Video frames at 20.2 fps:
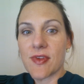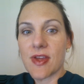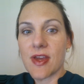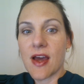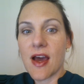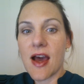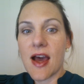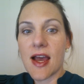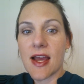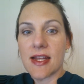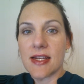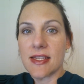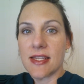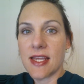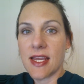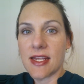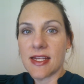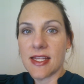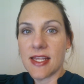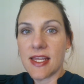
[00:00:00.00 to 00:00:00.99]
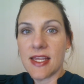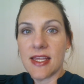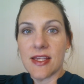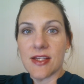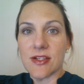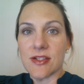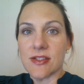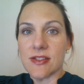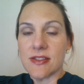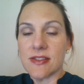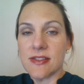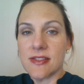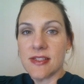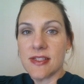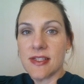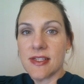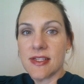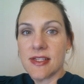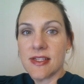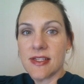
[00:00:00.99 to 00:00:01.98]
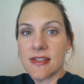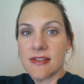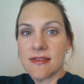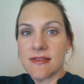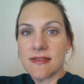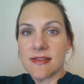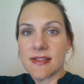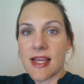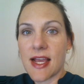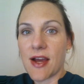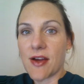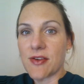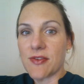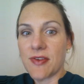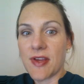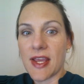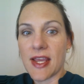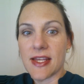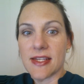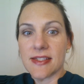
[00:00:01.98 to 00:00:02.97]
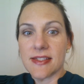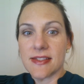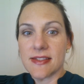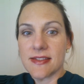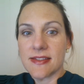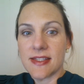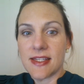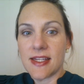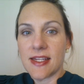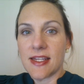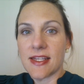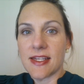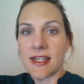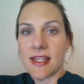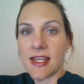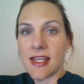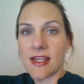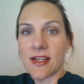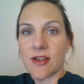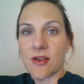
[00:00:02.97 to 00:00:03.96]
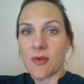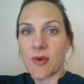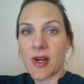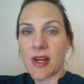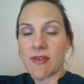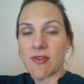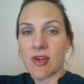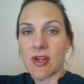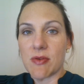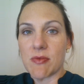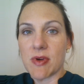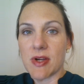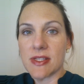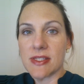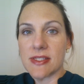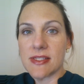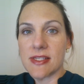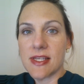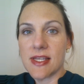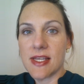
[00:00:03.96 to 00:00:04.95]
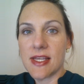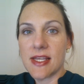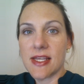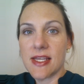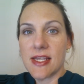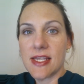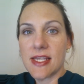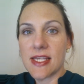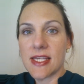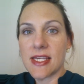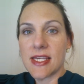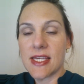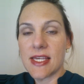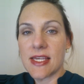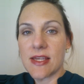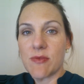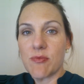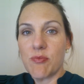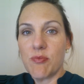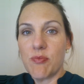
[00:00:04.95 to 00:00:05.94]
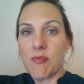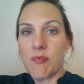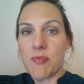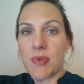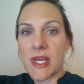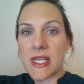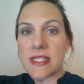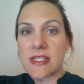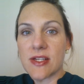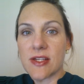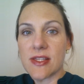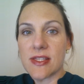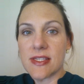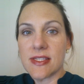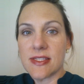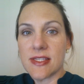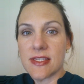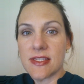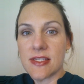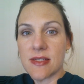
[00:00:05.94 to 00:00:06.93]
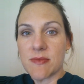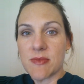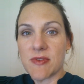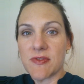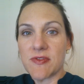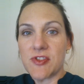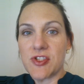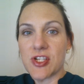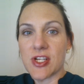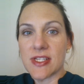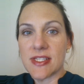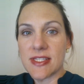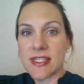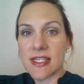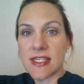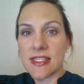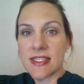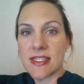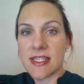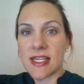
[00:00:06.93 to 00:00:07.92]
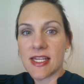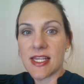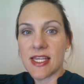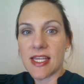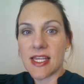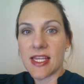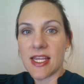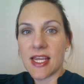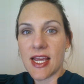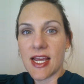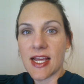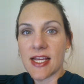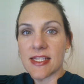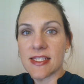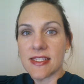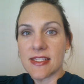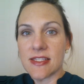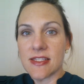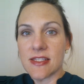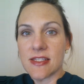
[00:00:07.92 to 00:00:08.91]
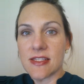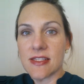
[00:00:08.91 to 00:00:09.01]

God can heal out of hand. He can heal whenever He wants. Based on the system of justice that He has